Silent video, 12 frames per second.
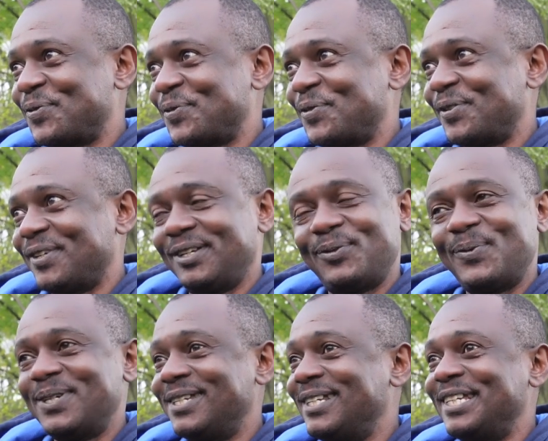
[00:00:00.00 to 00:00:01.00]
It
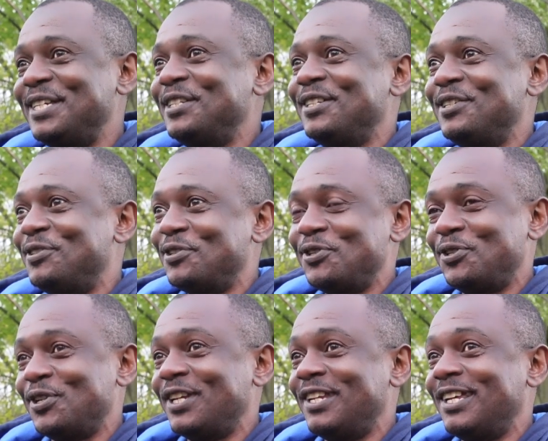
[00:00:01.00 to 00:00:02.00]
was an easy
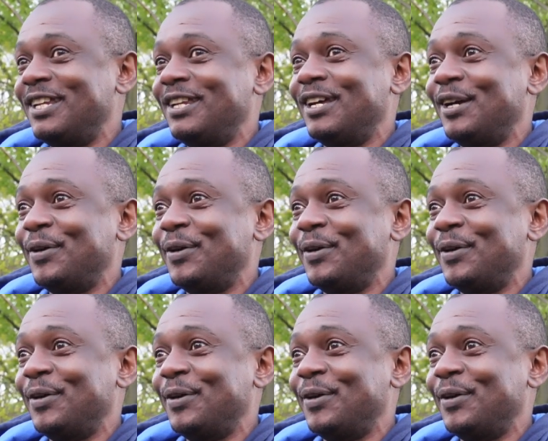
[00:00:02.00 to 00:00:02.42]
decision, and